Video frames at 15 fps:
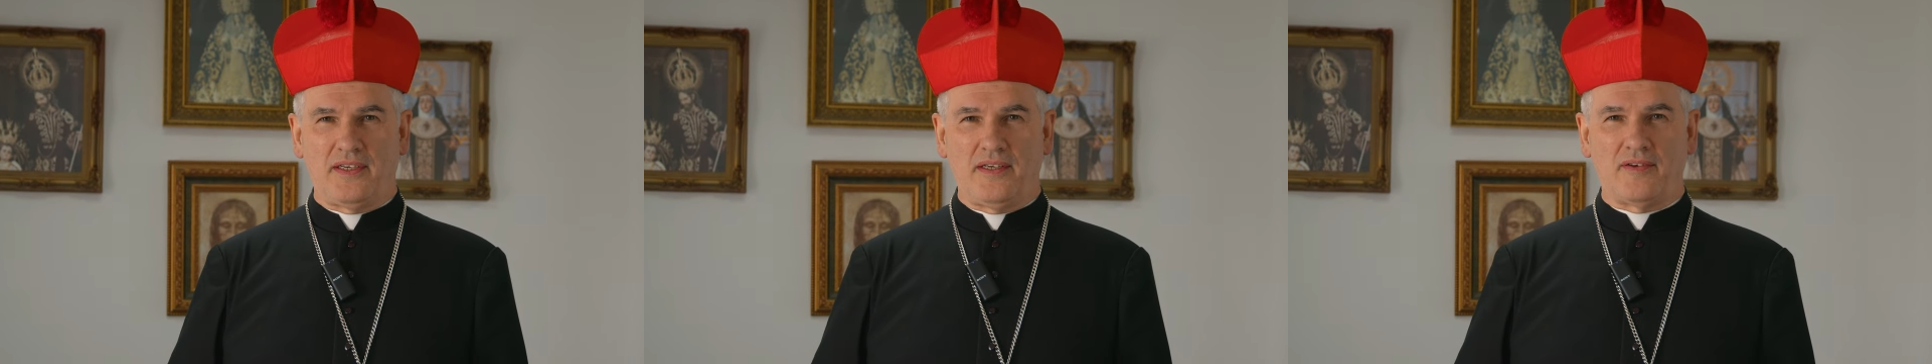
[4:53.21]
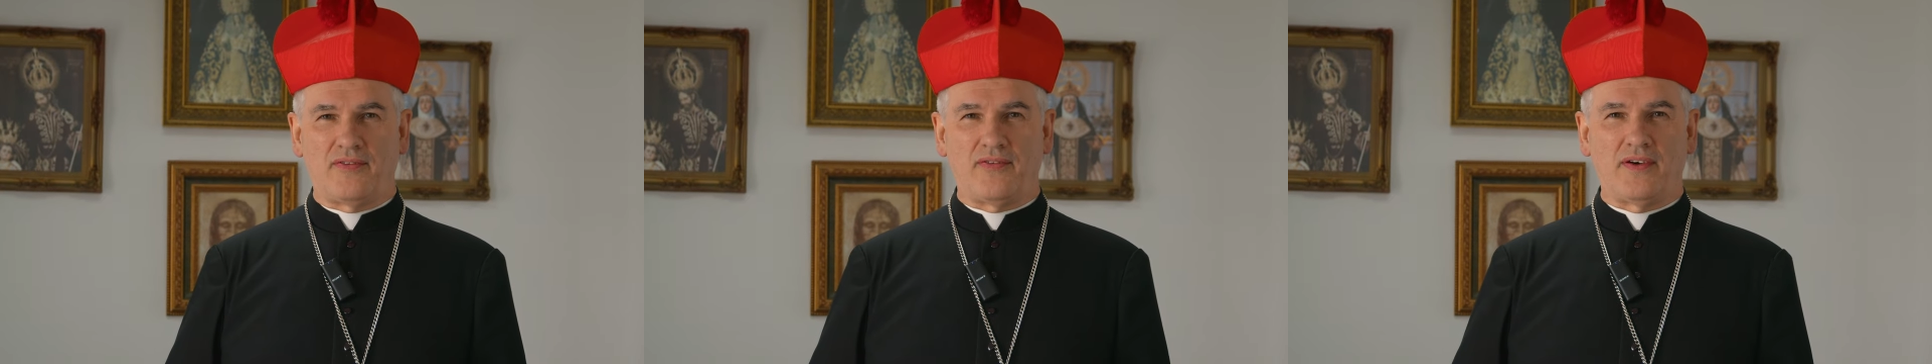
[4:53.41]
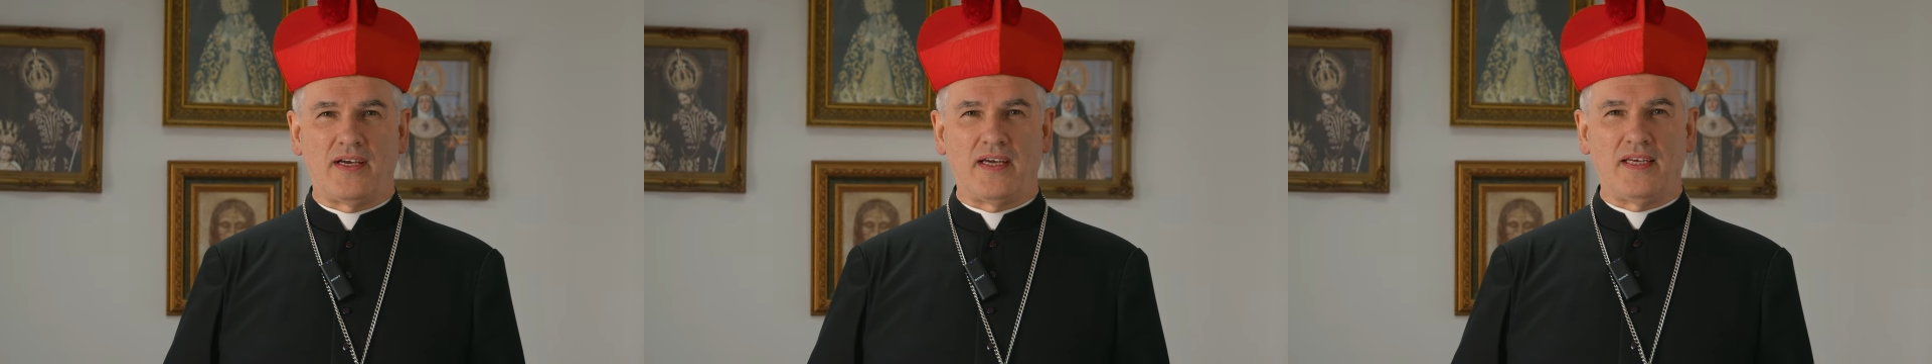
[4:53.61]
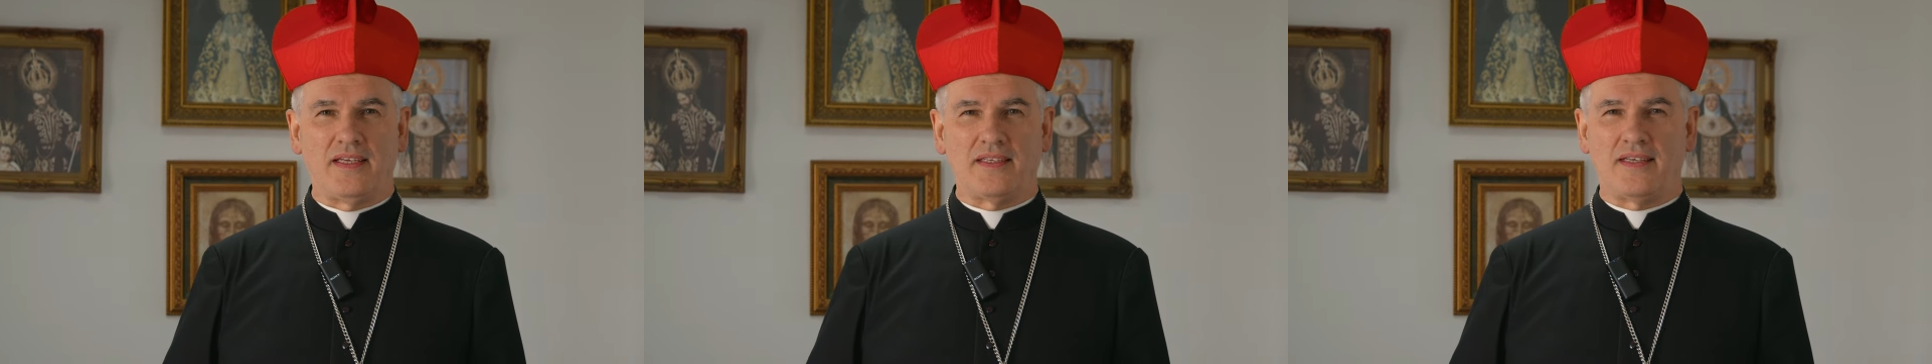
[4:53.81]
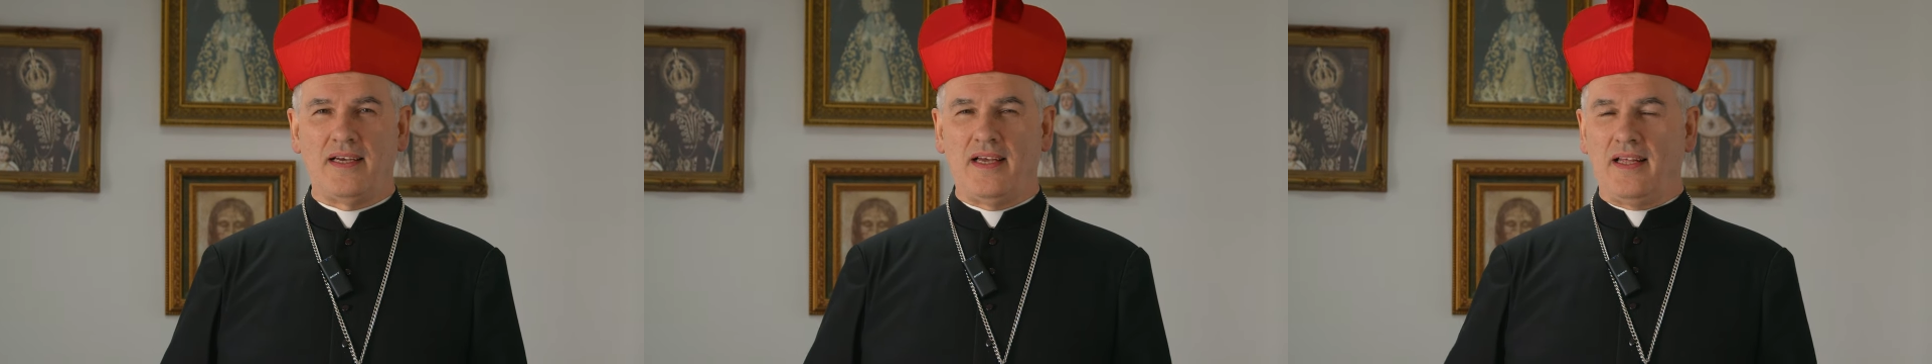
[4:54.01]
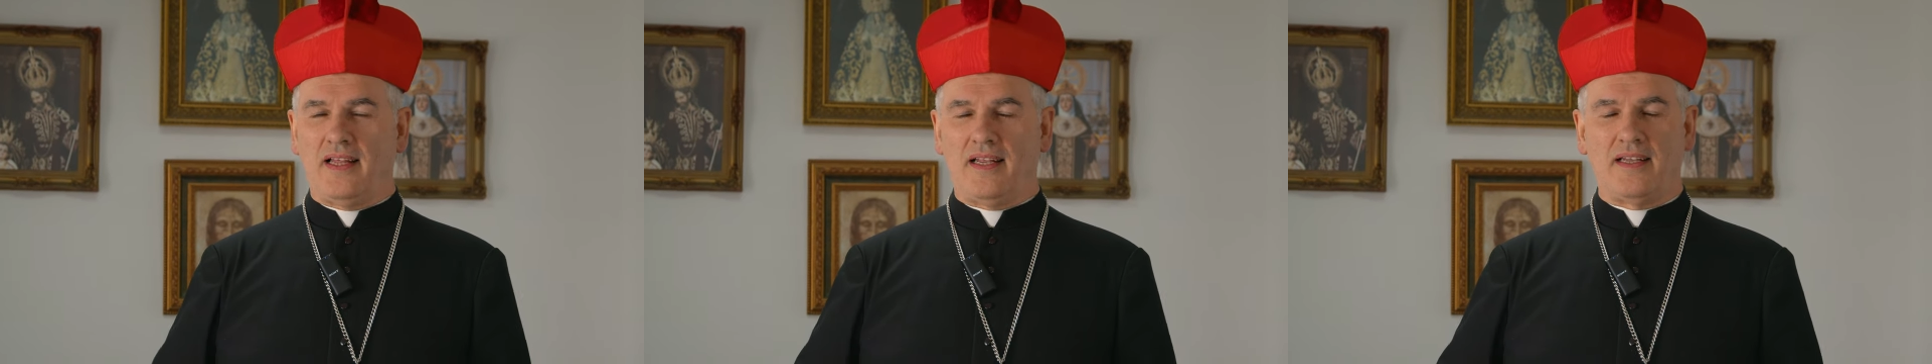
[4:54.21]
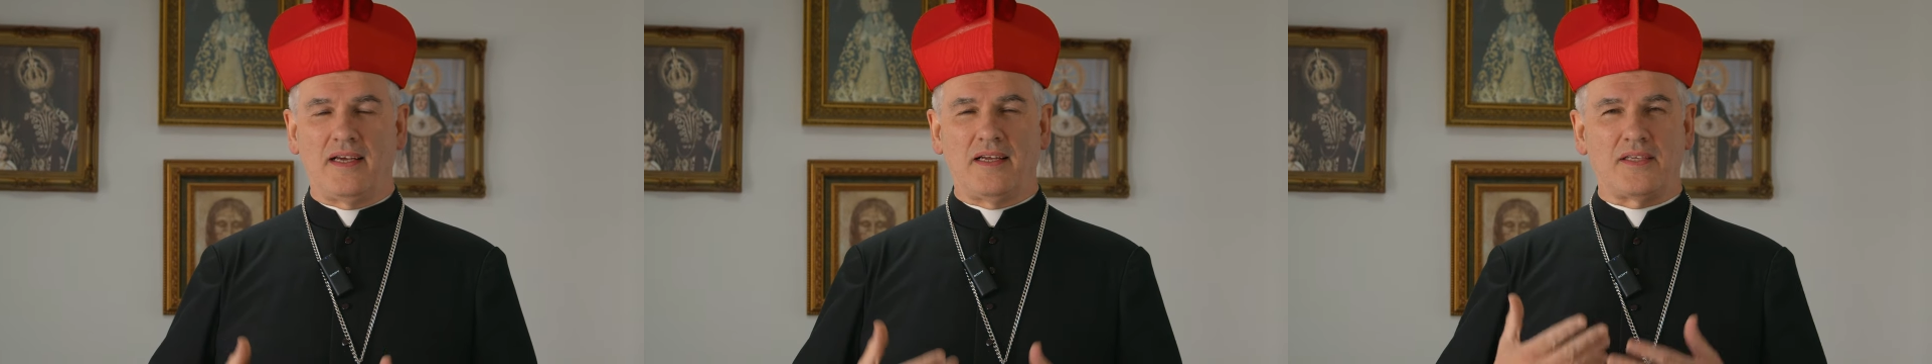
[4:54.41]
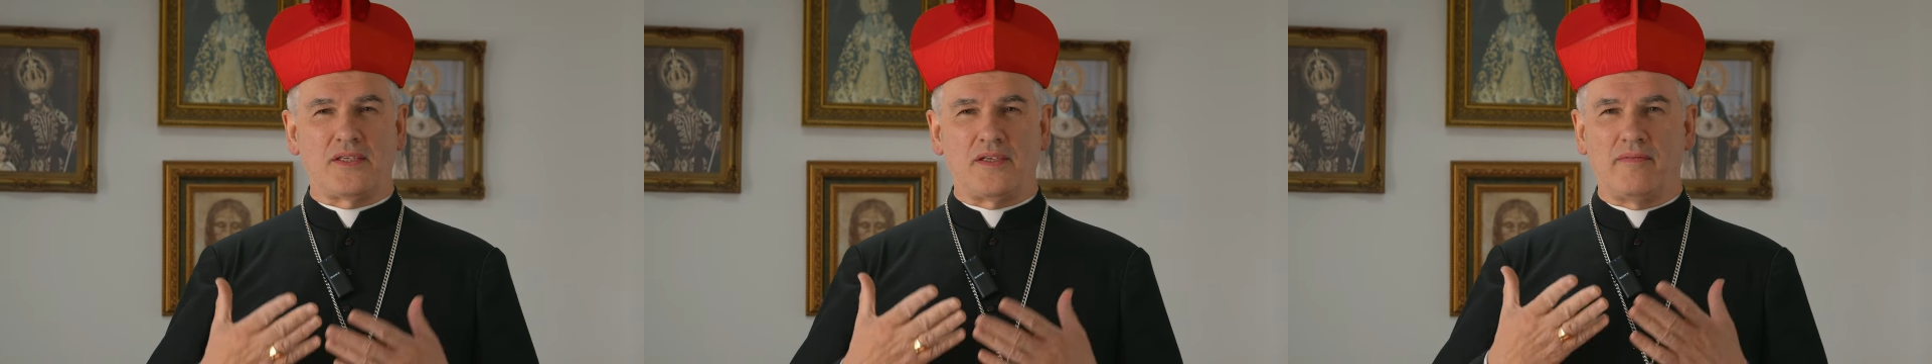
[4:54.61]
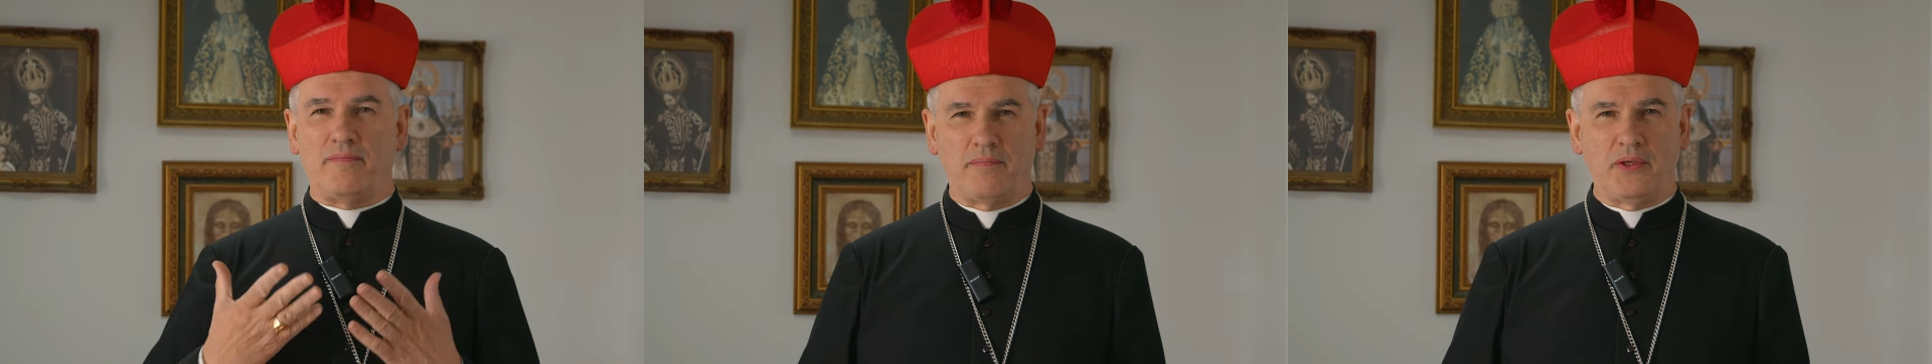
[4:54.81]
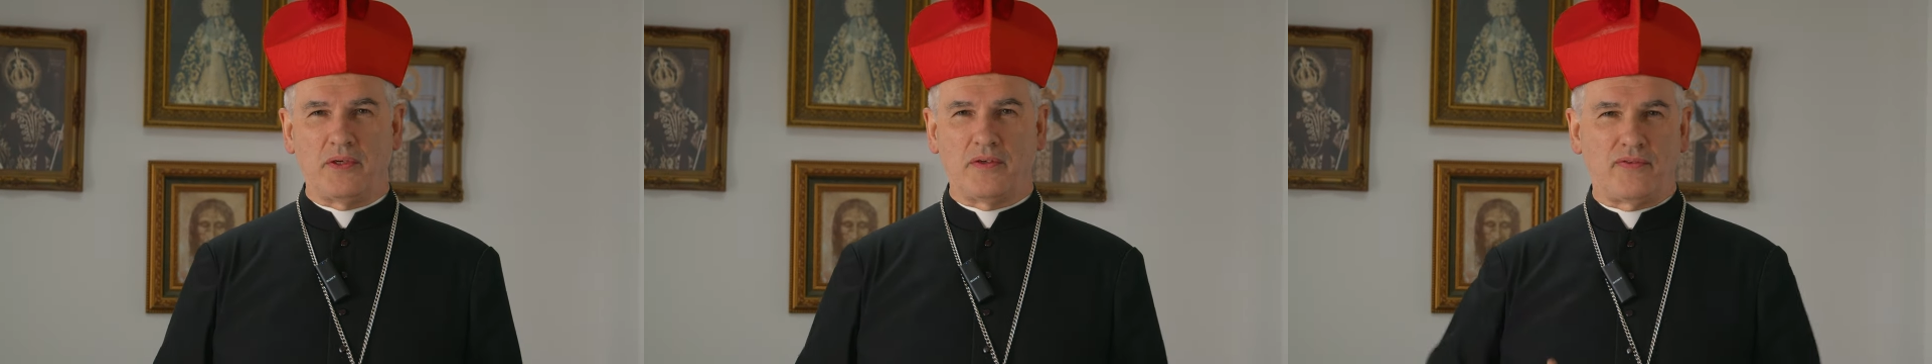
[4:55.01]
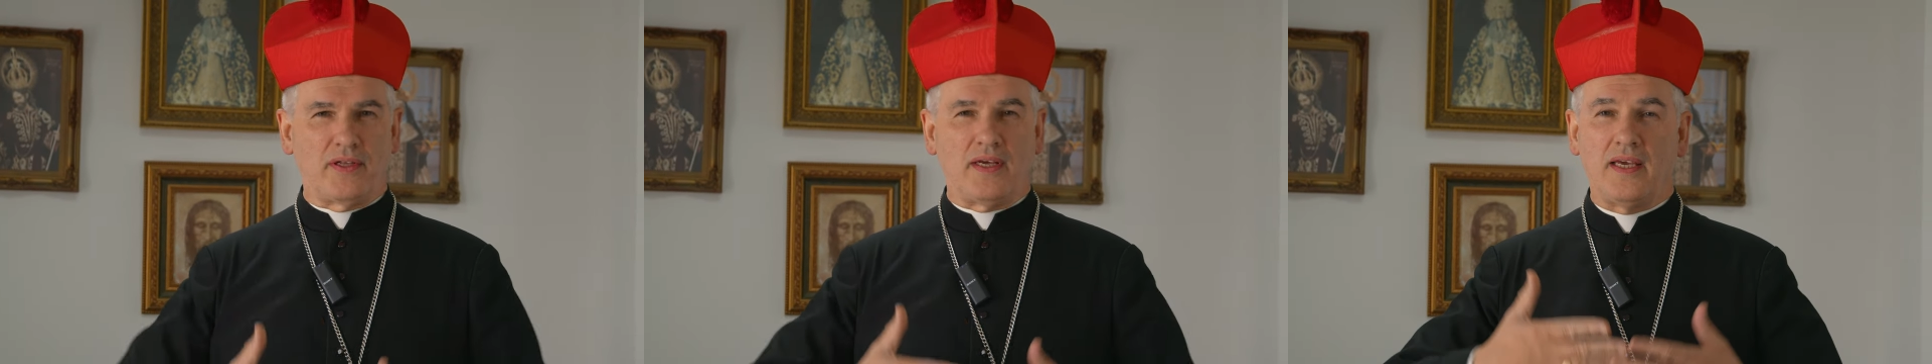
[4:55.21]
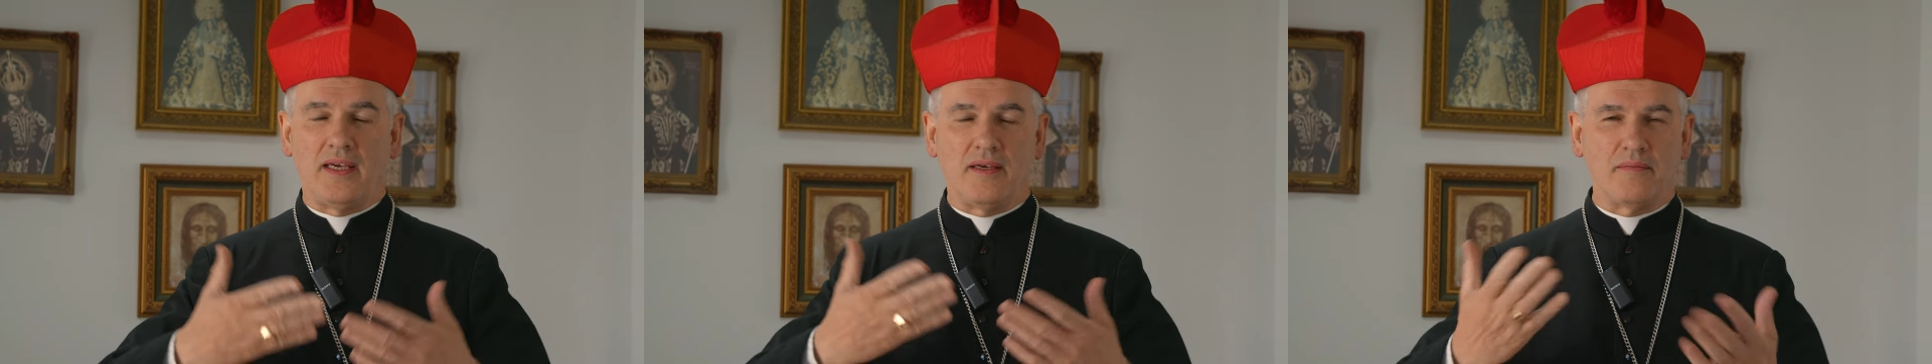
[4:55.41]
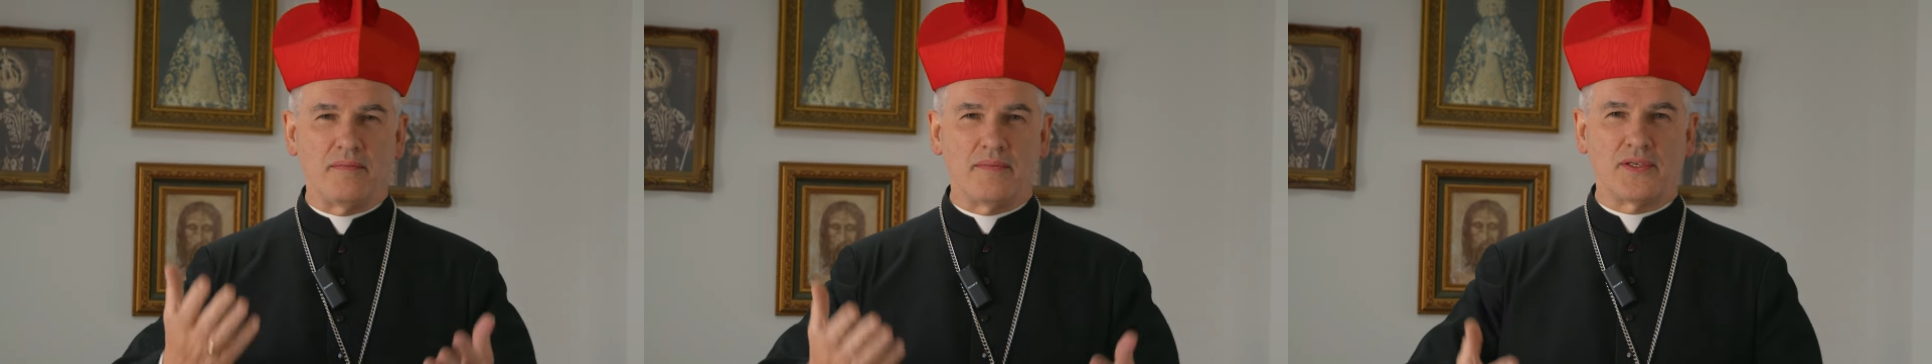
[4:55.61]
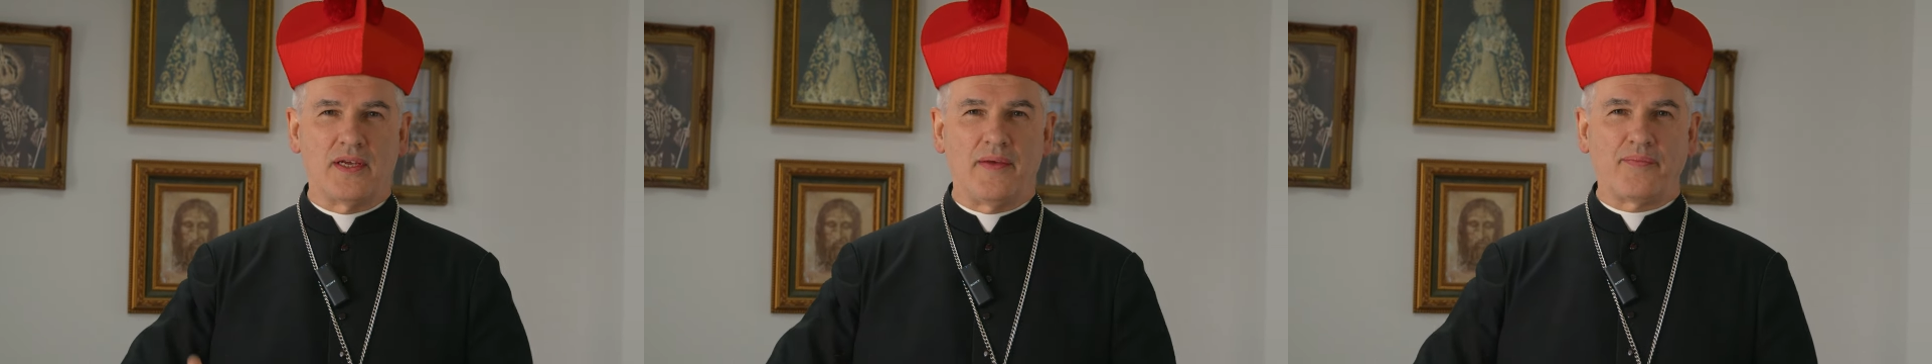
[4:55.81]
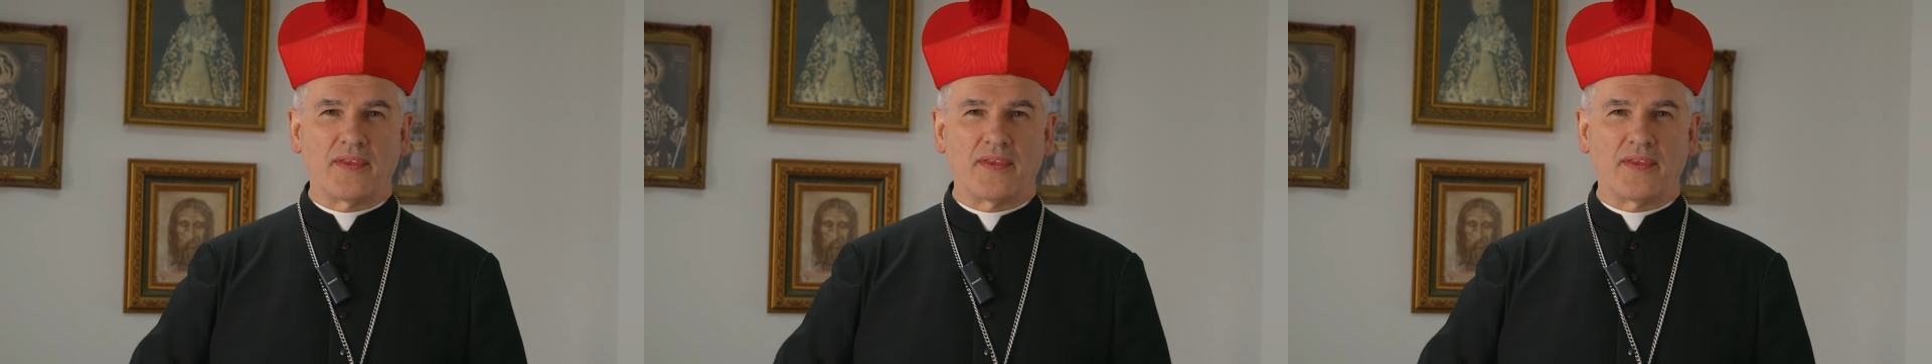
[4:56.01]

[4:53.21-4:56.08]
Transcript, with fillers: You'll find lots of beautiful hymns.